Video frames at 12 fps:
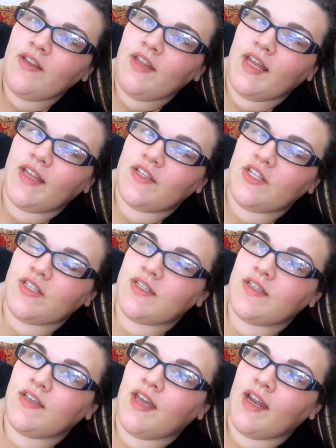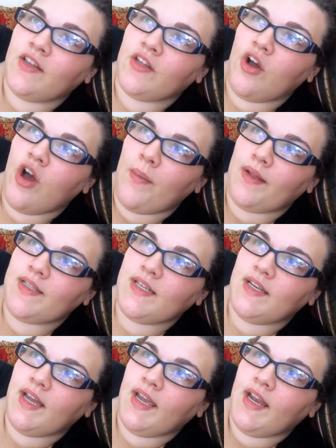like, just getting the comments at
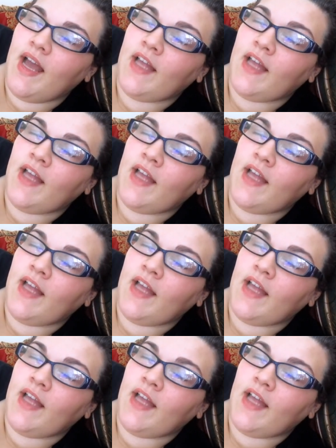night,